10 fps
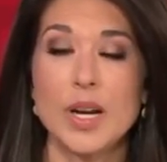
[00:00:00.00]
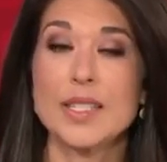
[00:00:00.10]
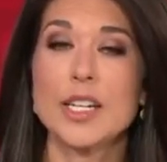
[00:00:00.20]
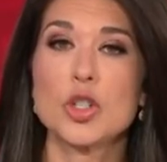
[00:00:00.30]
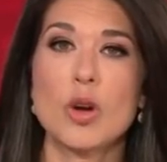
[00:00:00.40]

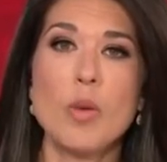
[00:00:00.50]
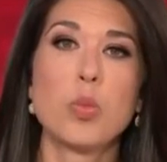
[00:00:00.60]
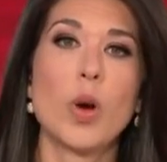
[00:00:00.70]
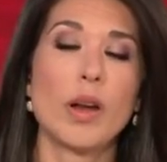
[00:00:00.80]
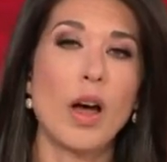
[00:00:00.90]
President
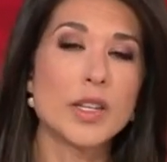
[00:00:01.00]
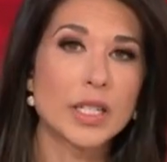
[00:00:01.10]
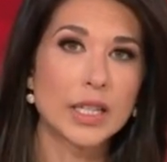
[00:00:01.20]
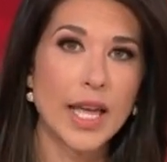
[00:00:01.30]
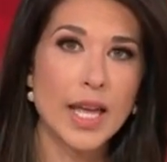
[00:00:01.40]
Trump went on
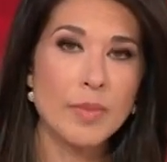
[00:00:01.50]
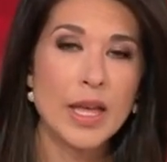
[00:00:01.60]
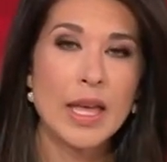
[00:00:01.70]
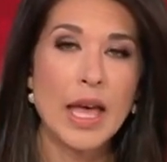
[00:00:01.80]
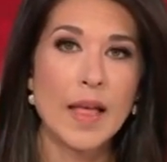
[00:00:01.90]
to claim
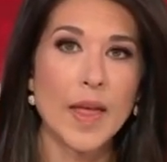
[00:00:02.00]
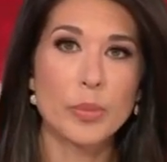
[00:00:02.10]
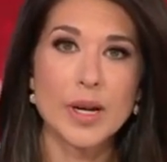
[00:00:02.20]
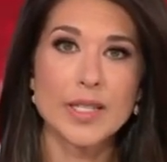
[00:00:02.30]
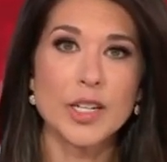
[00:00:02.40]

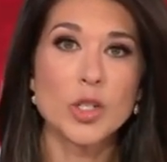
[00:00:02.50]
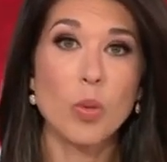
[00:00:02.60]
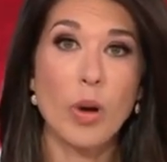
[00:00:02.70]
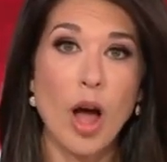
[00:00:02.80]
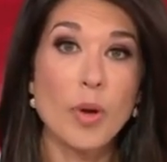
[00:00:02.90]
that President
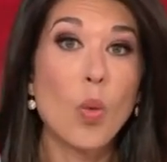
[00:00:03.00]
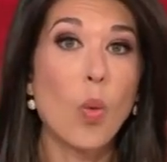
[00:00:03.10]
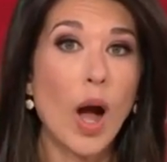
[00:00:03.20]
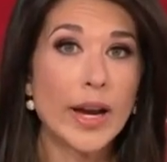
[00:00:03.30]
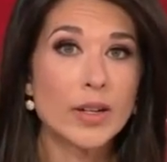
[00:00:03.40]
Obama
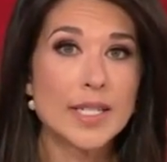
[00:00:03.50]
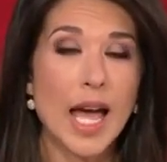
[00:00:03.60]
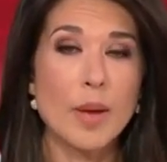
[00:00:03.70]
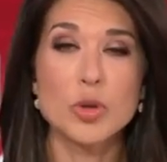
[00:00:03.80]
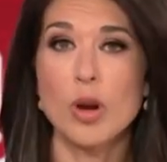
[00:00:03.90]

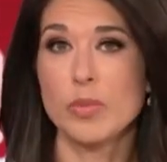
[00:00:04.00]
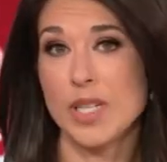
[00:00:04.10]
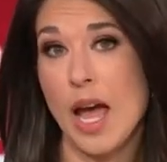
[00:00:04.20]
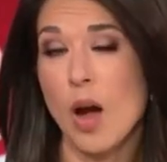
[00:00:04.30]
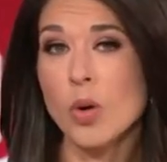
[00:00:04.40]
wiretapped Trump
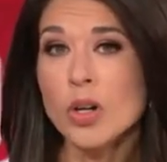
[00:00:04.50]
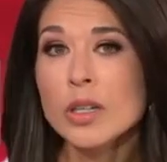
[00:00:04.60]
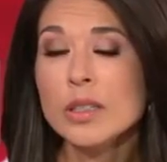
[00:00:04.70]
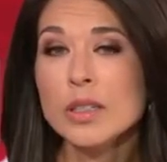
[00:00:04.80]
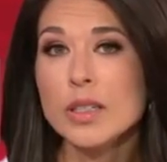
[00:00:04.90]

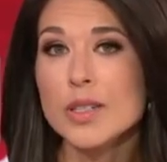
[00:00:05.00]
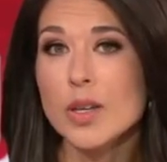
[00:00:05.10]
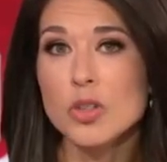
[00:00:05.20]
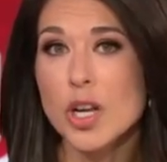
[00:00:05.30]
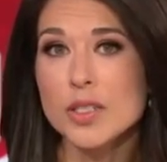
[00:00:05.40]
Tower.
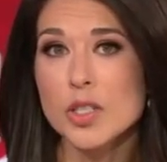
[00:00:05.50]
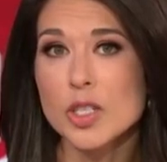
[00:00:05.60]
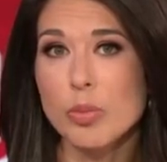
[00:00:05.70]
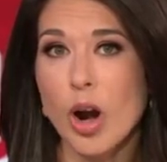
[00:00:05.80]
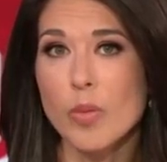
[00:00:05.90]
His own
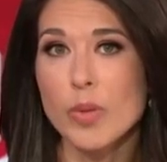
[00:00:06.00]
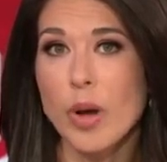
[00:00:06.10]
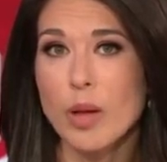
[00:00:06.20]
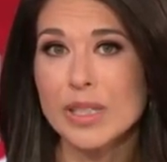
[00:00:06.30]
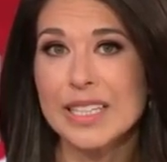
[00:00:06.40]
Justice
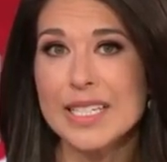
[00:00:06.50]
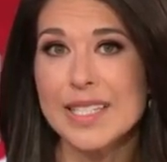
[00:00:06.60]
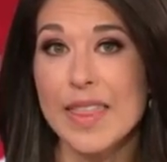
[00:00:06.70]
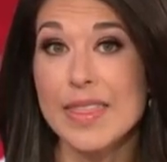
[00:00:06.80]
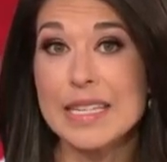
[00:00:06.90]
Department publicly
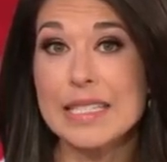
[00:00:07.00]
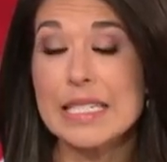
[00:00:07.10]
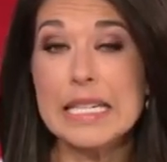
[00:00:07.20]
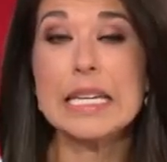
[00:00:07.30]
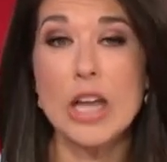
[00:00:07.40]
said this
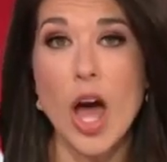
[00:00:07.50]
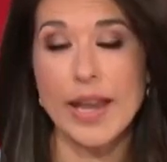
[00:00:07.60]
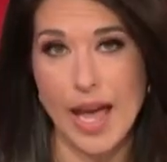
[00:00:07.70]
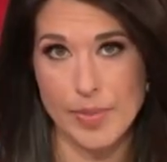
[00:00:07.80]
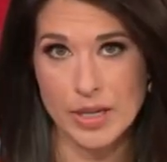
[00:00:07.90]
did
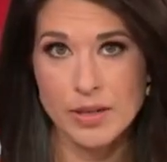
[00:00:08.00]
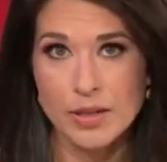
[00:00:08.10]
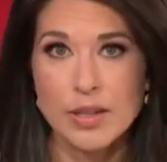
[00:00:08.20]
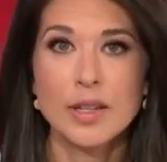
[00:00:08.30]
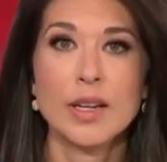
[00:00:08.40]
not
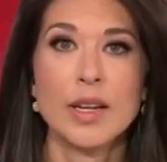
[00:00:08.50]
happen.